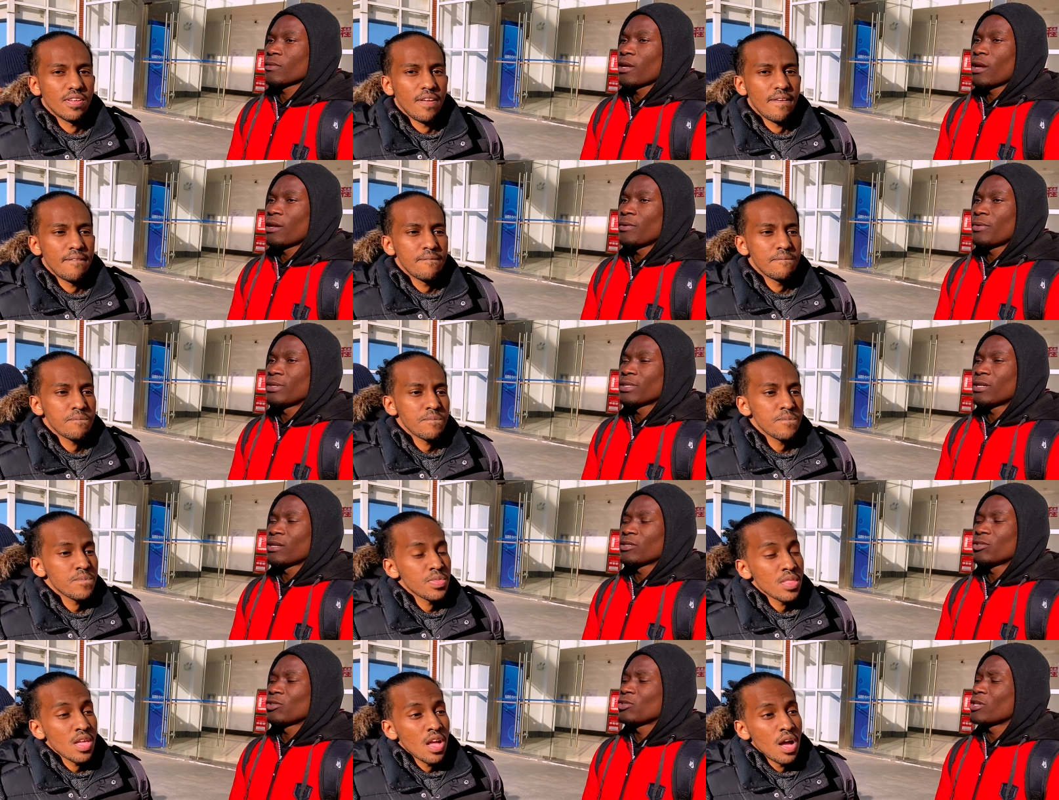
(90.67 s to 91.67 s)
Speaker 1: Any
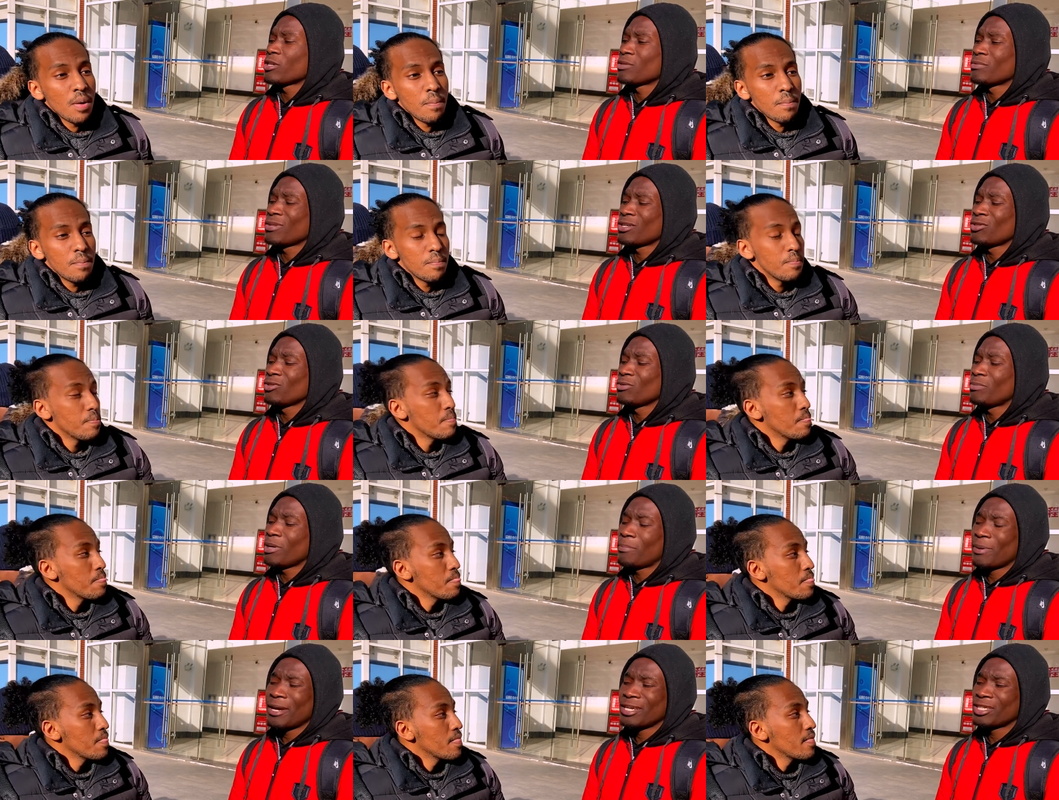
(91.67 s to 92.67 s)
results. So they, they should be
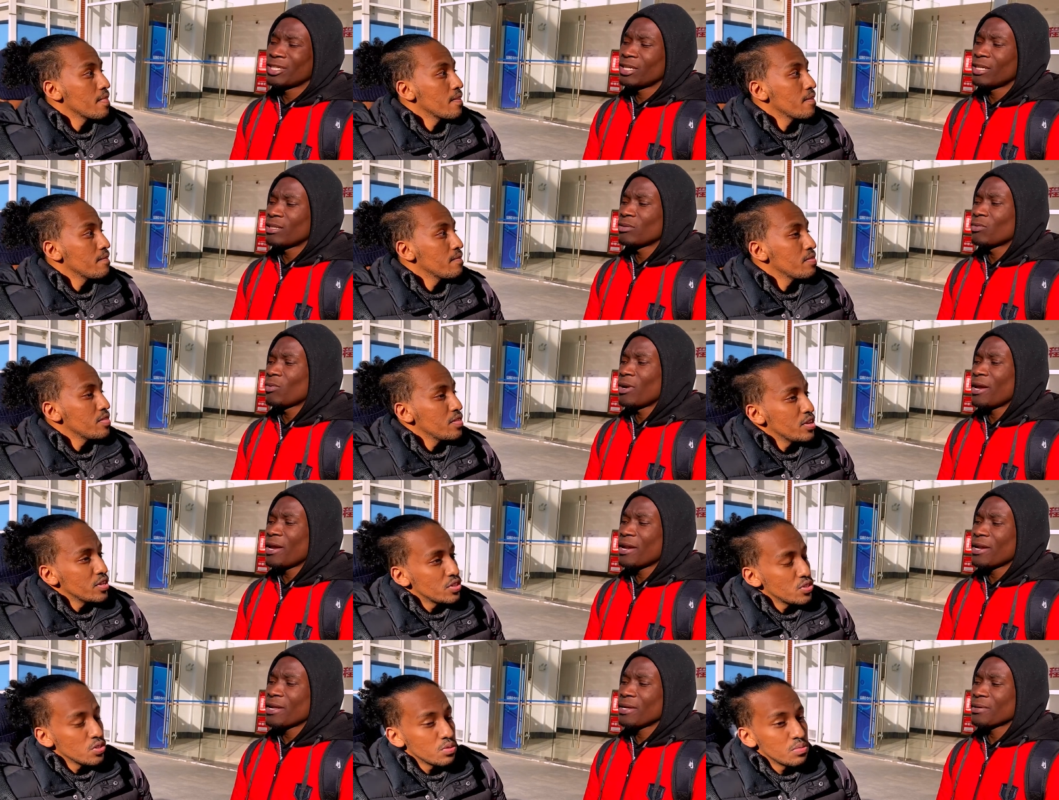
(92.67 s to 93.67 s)
patient,
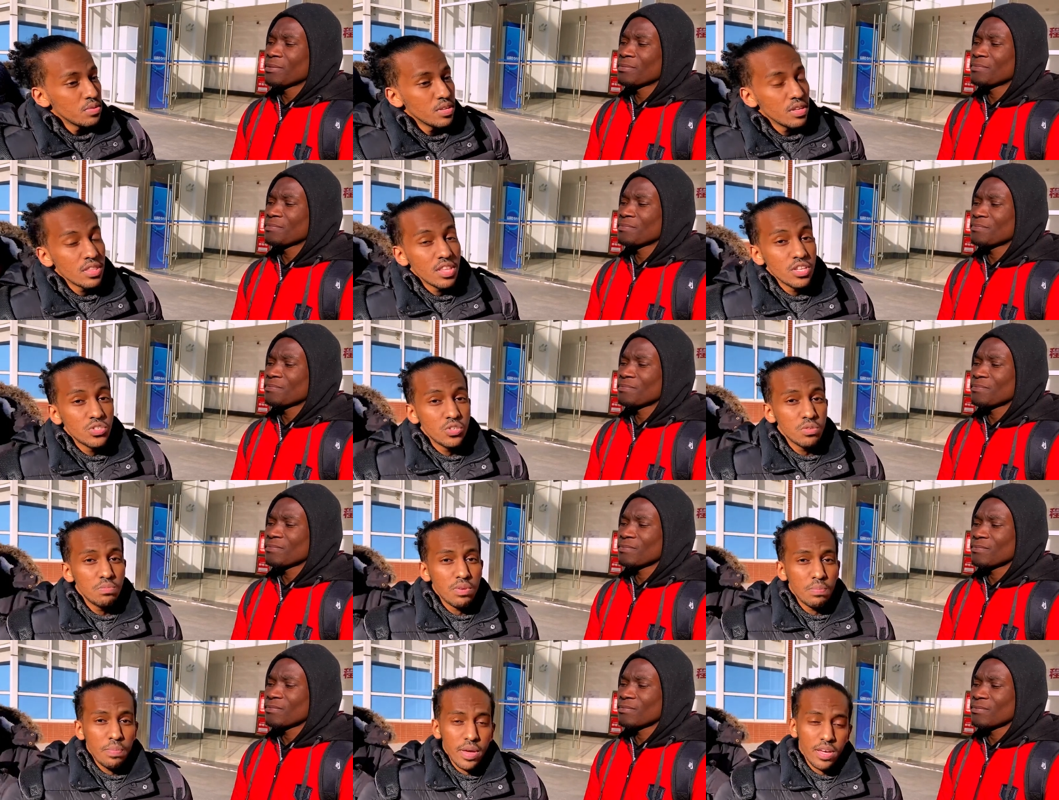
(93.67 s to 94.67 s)
waiting. They
Speaker 2: should, they should
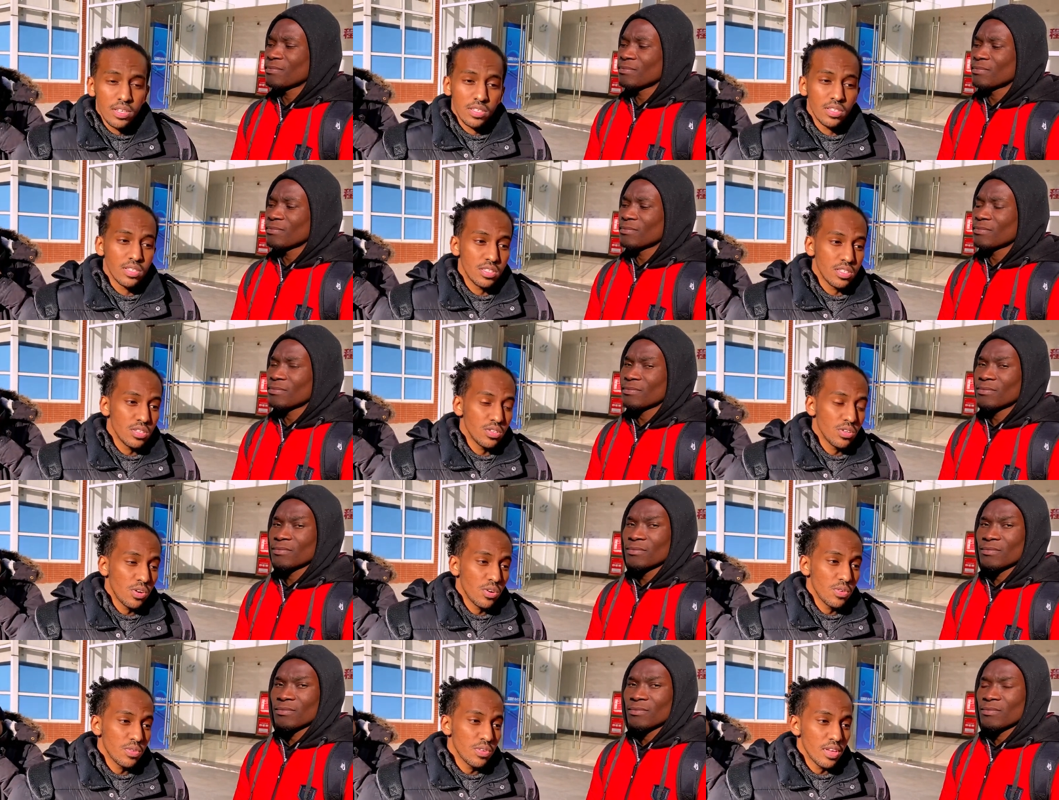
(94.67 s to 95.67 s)
be patient. You
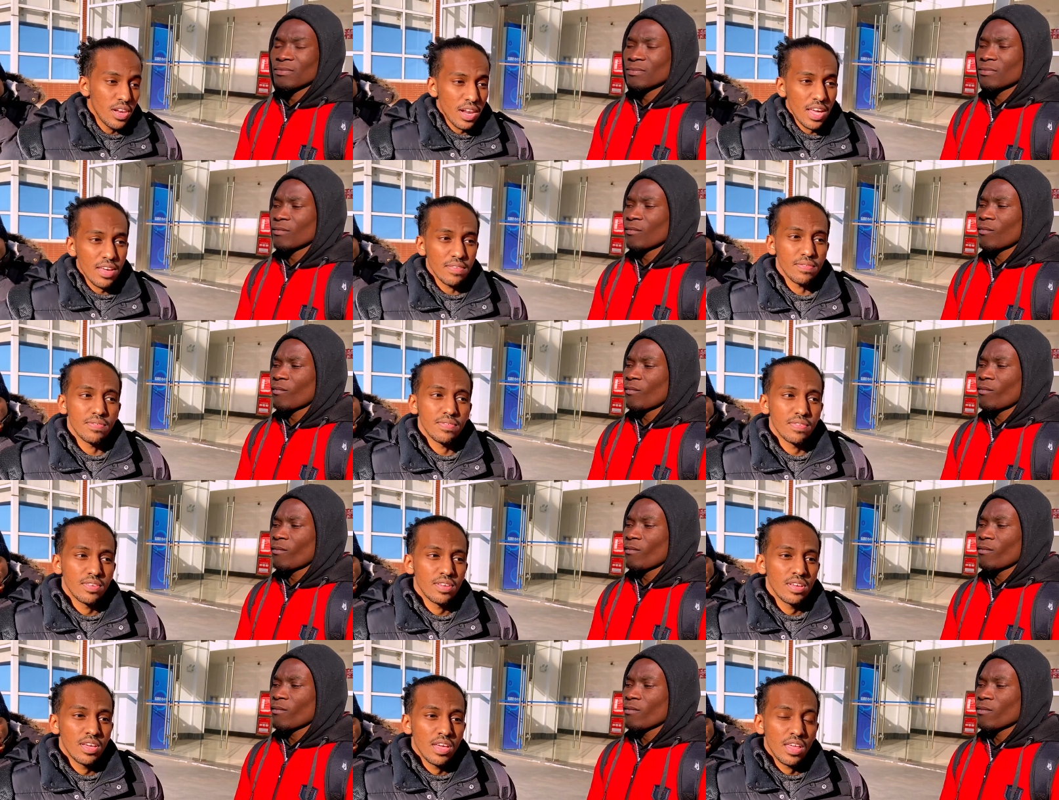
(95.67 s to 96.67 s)
know, in life,
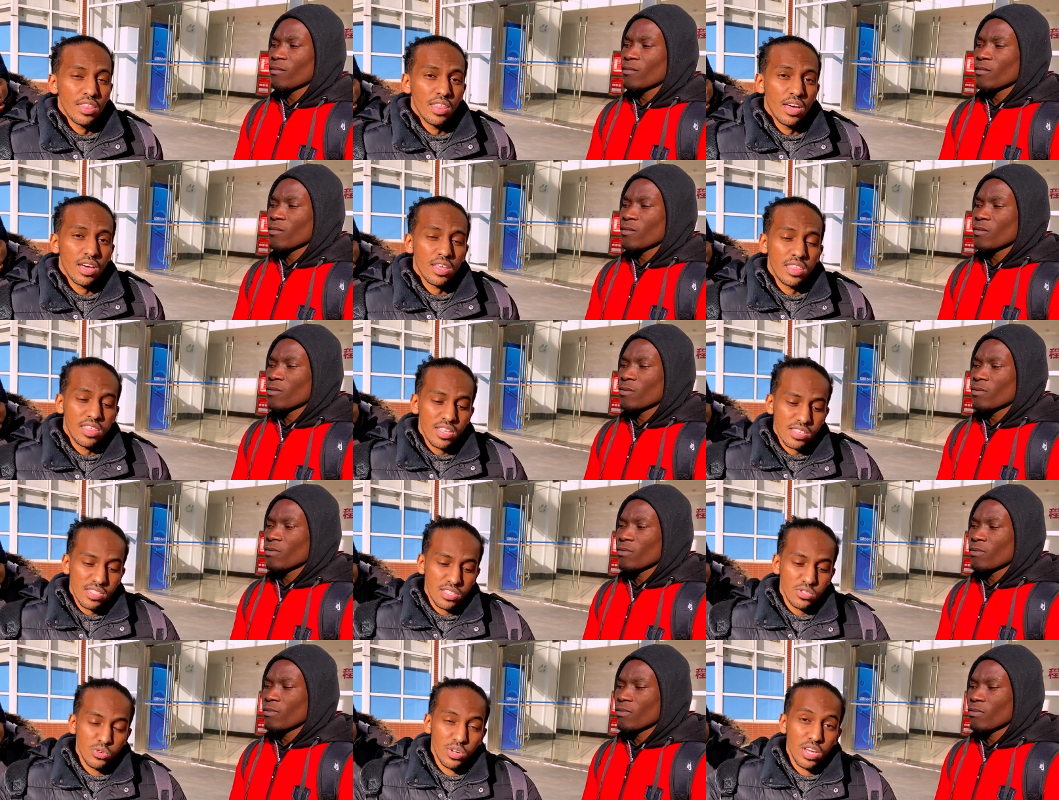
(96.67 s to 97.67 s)
there are things
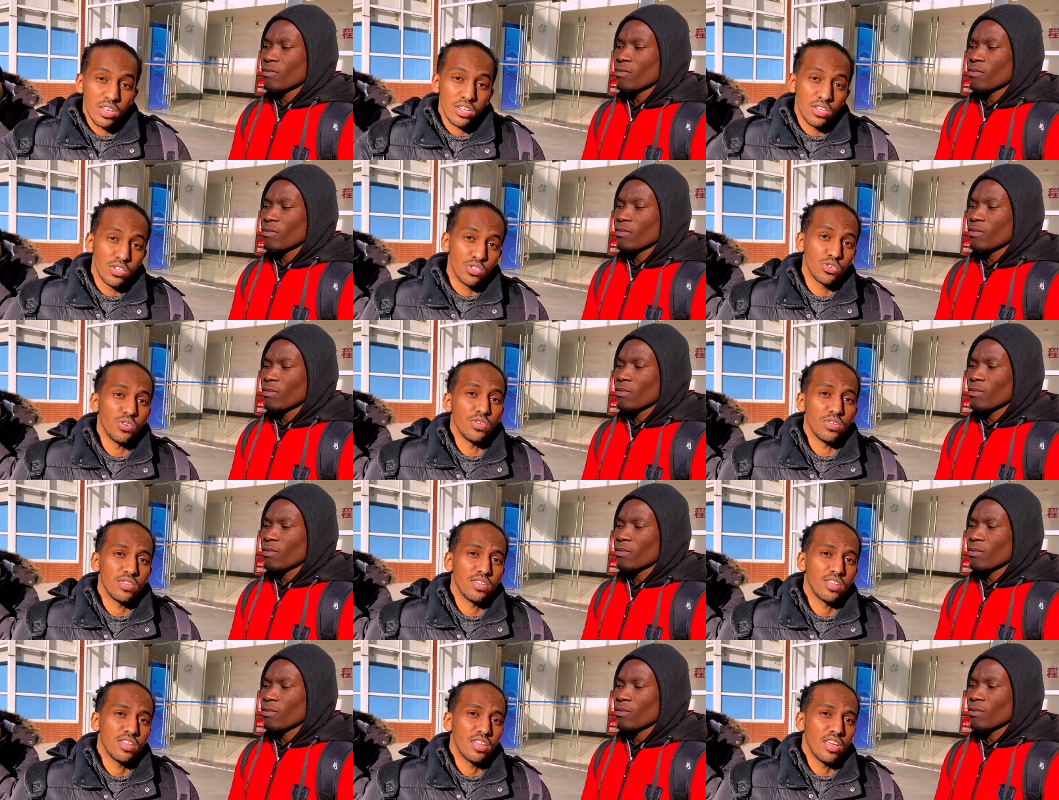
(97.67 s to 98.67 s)
that you can't control,
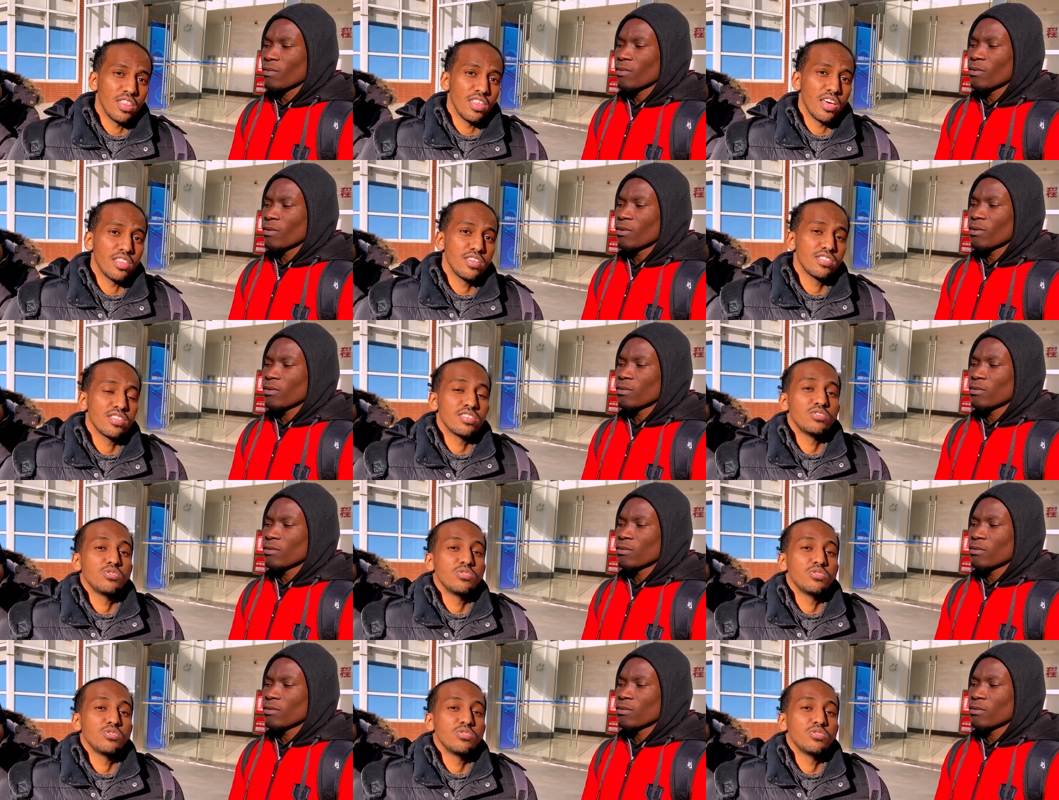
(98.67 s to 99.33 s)
and there are things that you